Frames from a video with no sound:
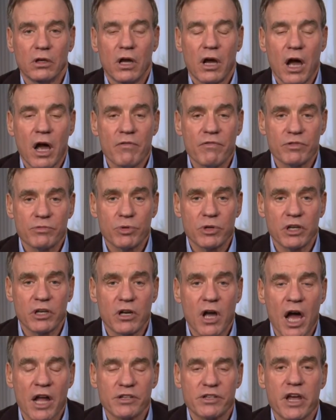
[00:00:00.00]
I was in
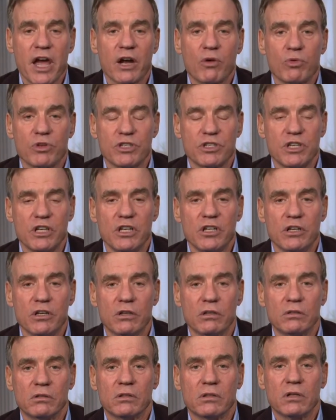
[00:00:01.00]
contact with
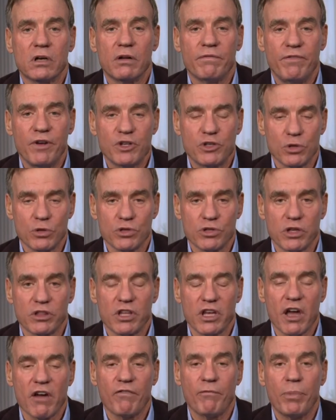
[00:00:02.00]
senior officials at
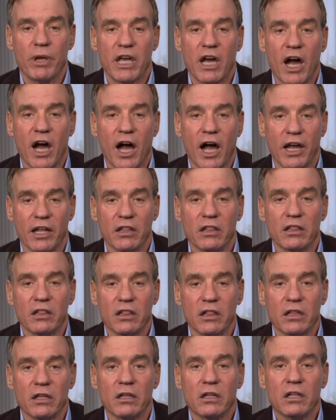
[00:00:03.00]
the FBI
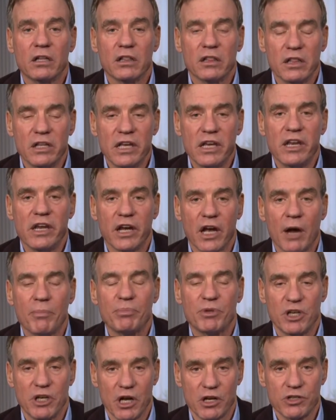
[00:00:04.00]
leading up
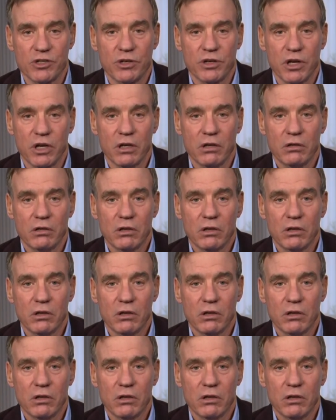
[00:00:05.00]
to yesterday,